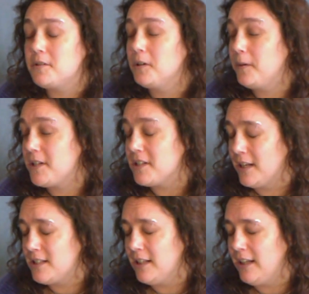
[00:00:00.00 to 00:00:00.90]
question,
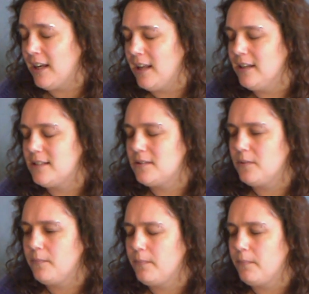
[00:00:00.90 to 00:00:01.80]
actually, and it's
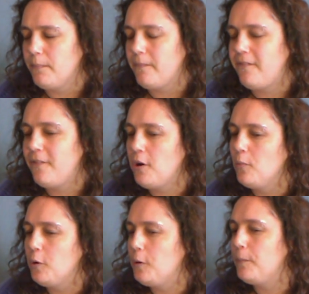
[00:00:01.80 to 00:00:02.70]
far
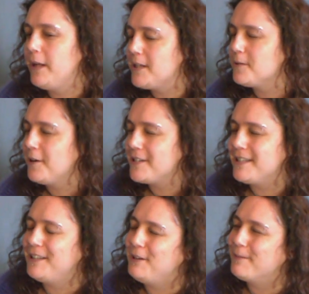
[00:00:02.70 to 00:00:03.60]
more complex to answer
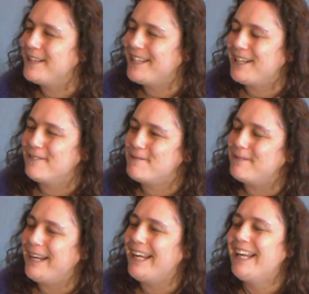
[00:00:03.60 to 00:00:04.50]
than you might think it would
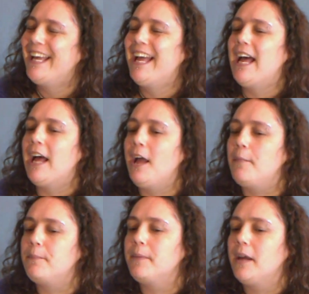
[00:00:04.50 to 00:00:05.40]
be.
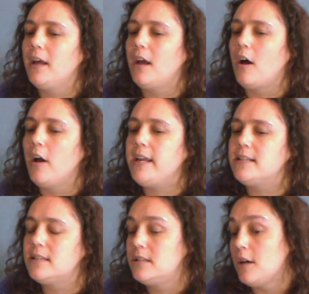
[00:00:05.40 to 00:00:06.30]
I
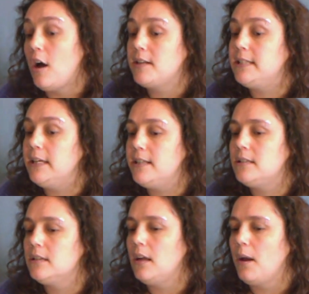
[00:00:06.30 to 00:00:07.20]

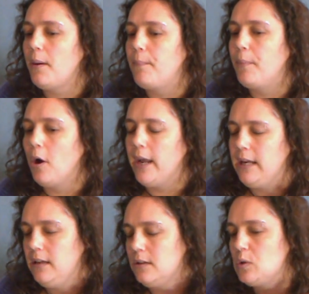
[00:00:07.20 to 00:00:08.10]
started
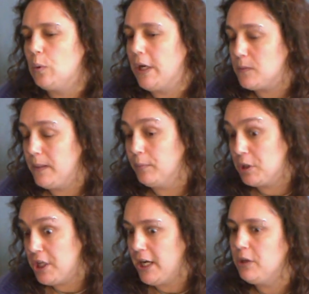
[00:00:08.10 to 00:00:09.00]
by talking to people
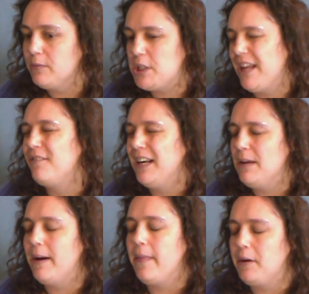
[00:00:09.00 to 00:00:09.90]
generally
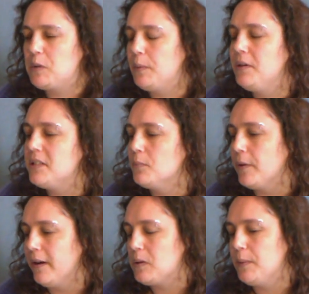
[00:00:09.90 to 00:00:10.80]
about their experiences and
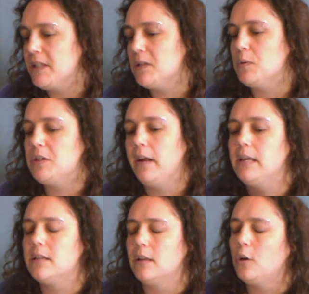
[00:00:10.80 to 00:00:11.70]
what their experiences were doing.
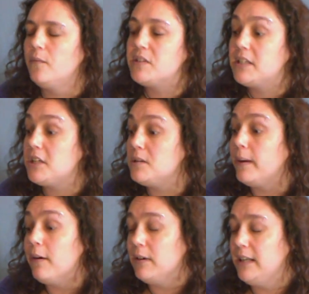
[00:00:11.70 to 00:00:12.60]
So the conversation
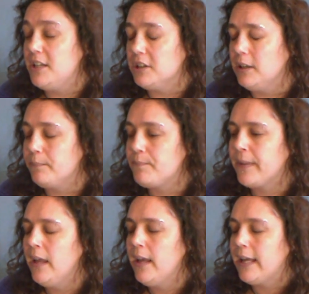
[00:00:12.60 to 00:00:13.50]
about religion
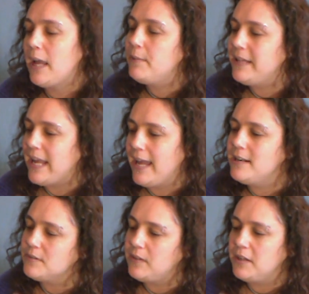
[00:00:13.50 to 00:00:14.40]
came at the
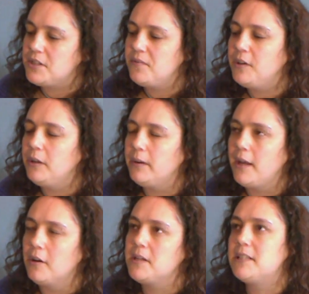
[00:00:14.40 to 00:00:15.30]
end of the interview,
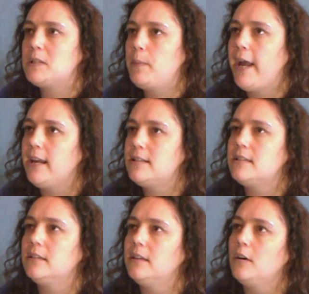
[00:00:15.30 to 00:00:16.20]
and I
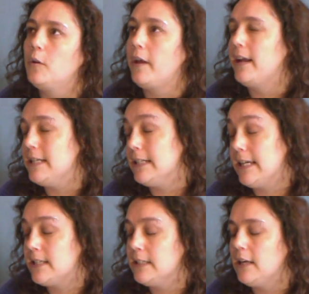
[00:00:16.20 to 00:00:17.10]
suspect, although I didn't
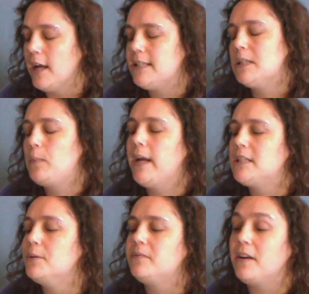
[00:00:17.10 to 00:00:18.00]
test it, I
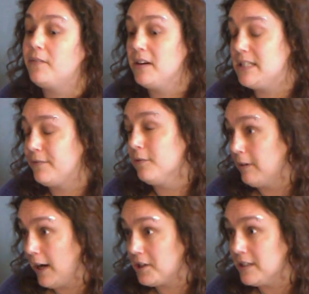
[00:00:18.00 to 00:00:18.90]
suspect I would have had very different
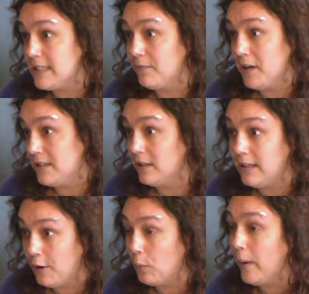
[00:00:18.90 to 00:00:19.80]
opinions if I'd done it the other
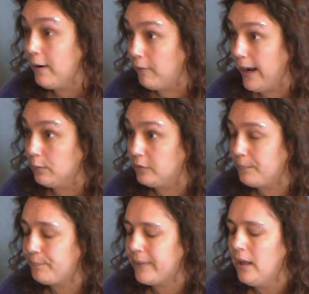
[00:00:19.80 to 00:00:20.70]
way around.
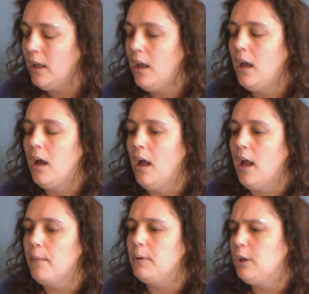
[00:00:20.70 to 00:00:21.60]
A lot of my